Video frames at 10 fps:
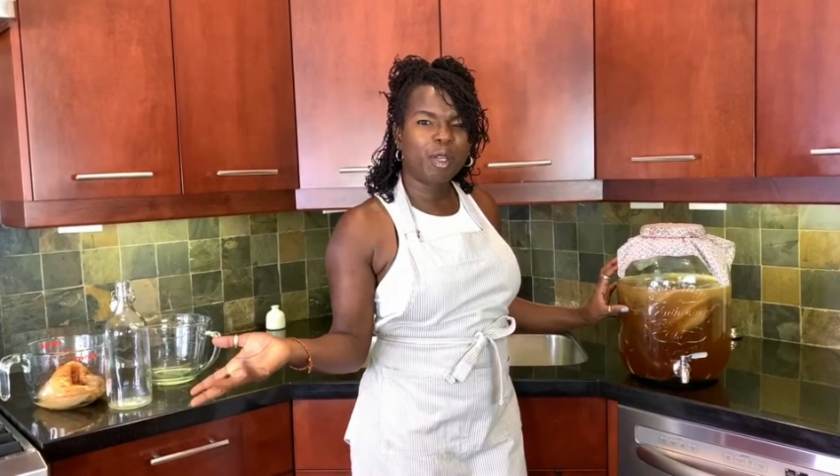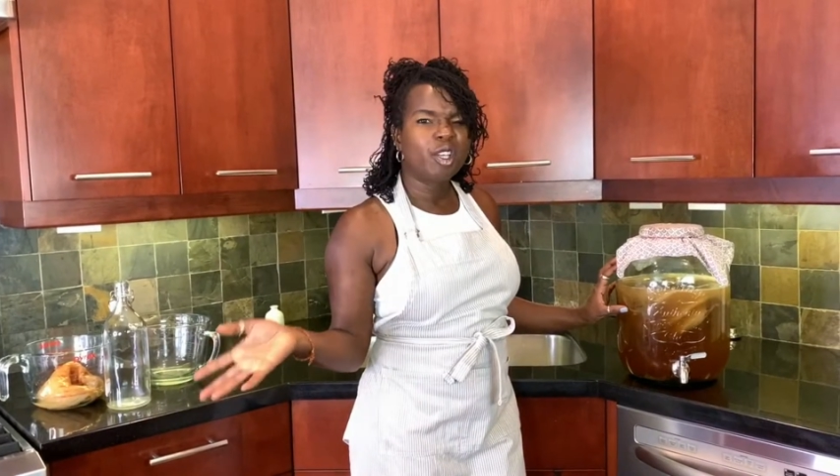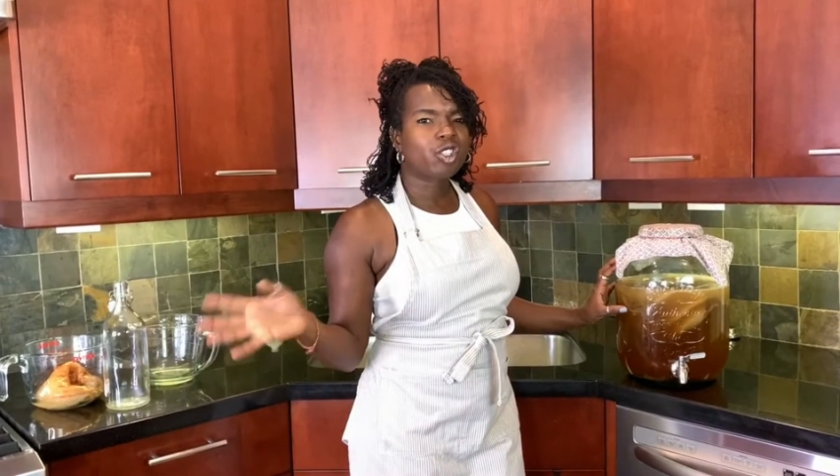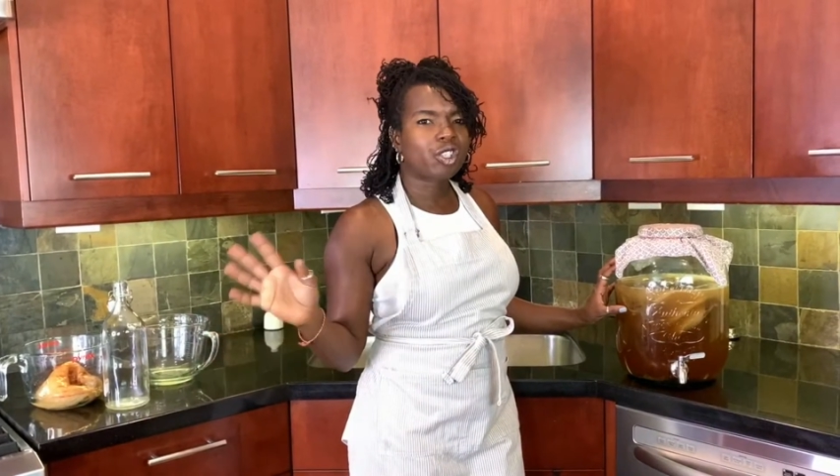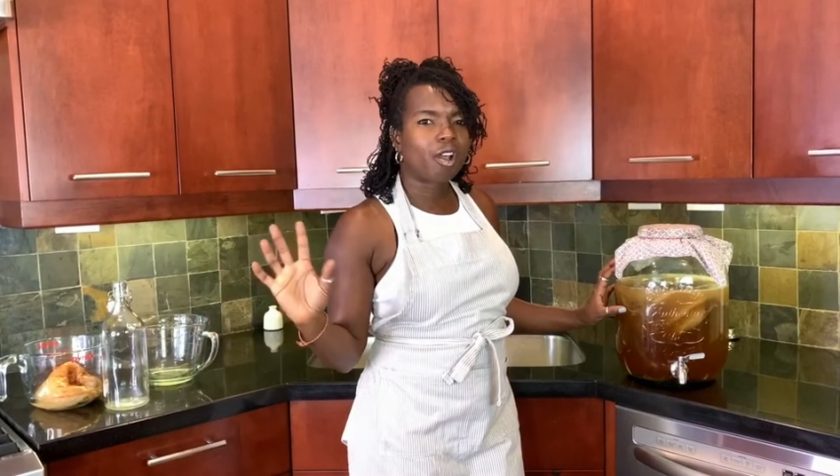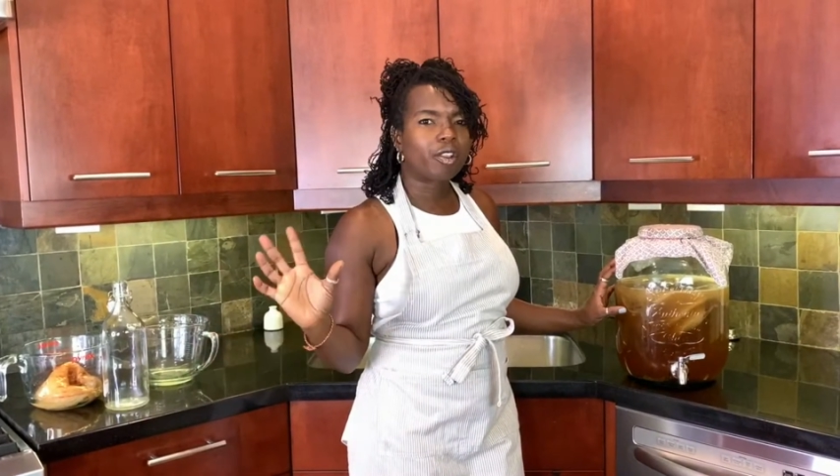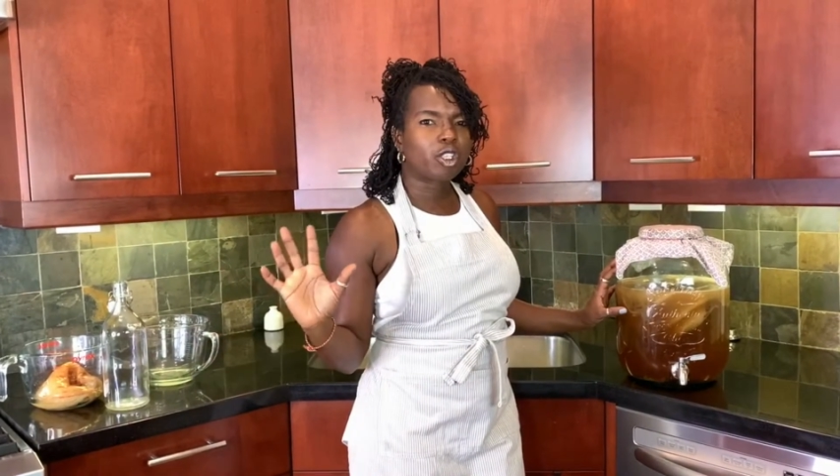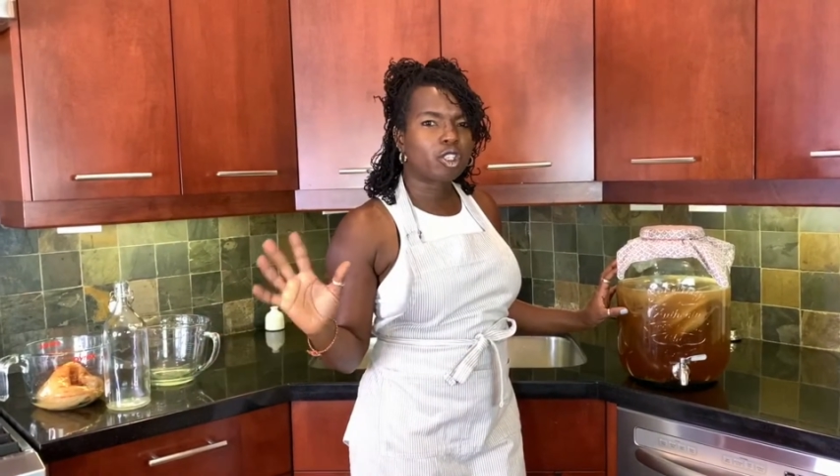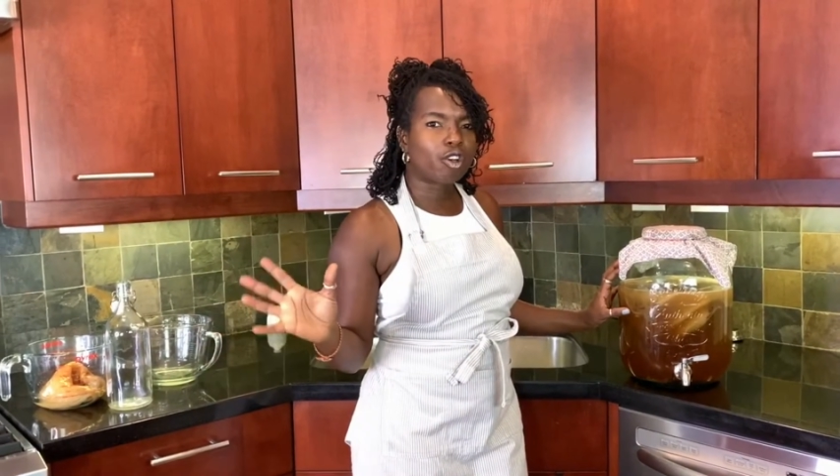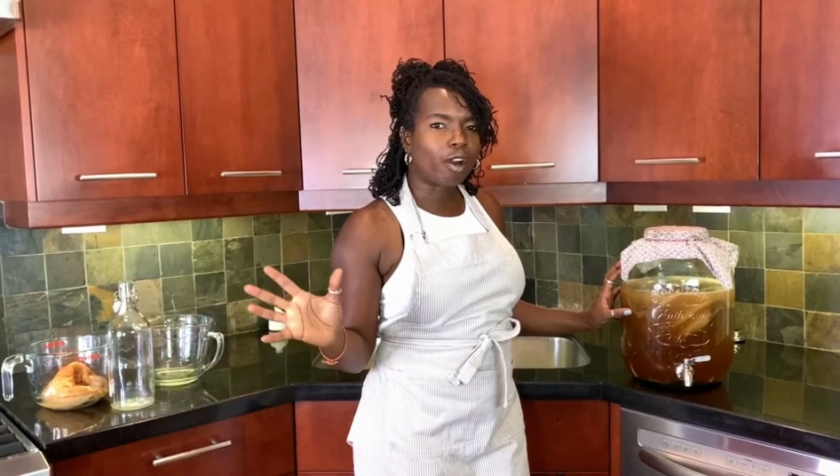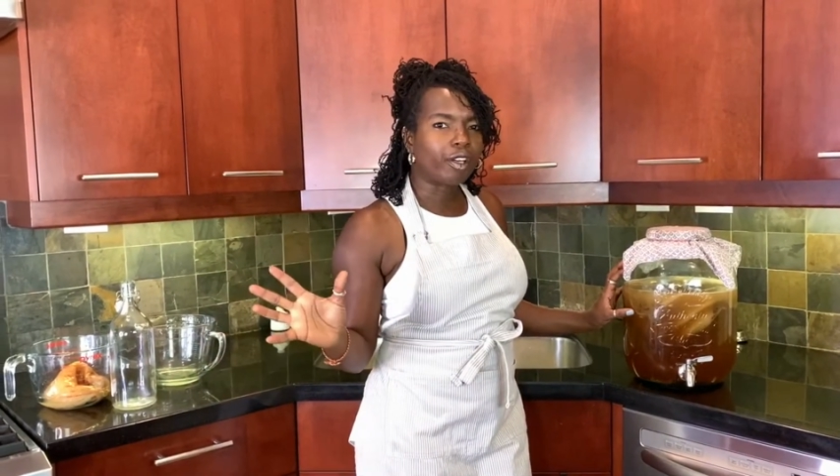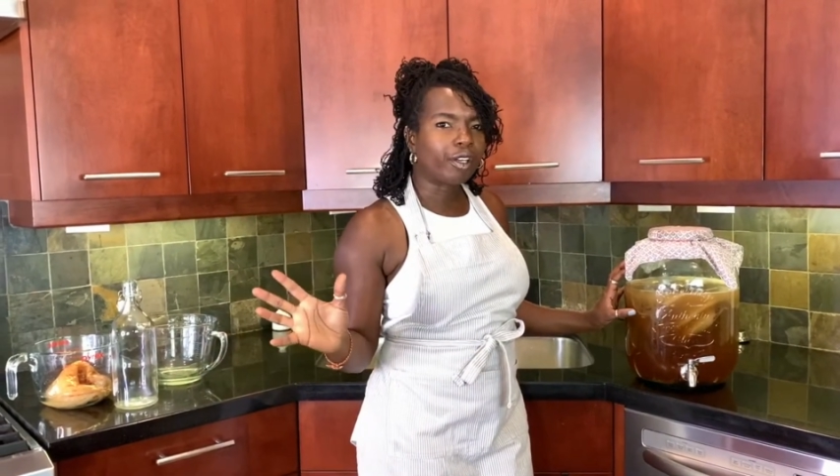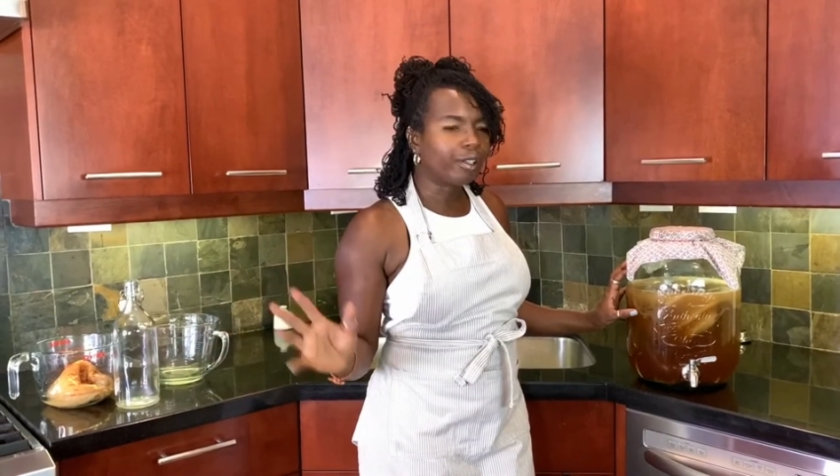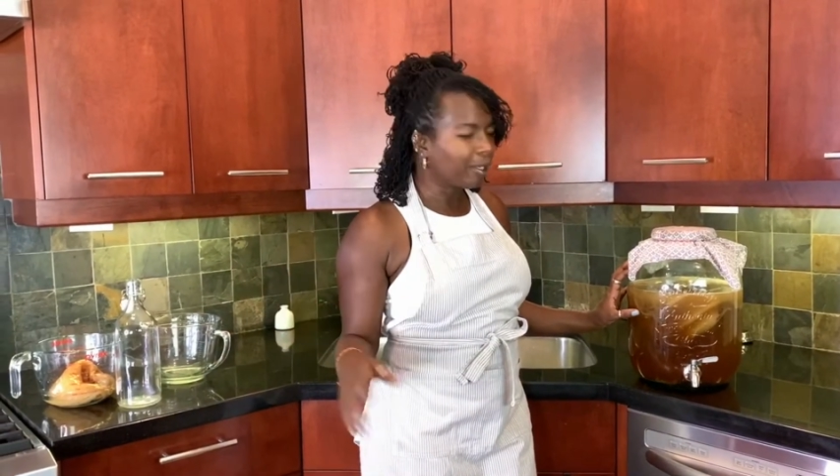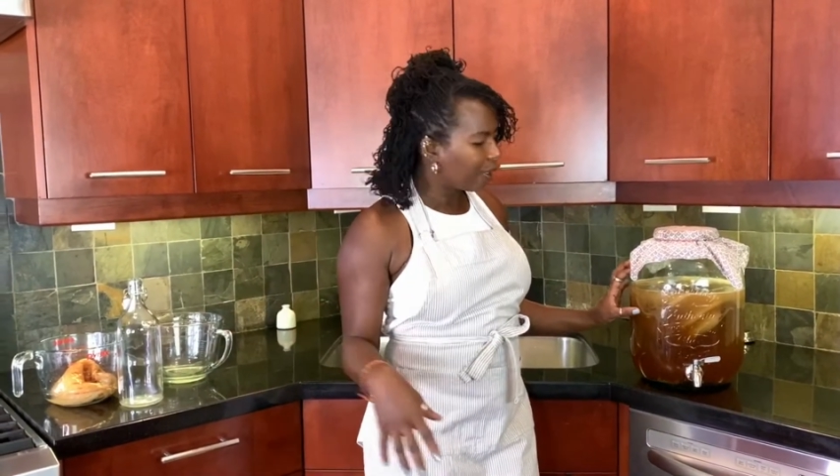it's called a starter,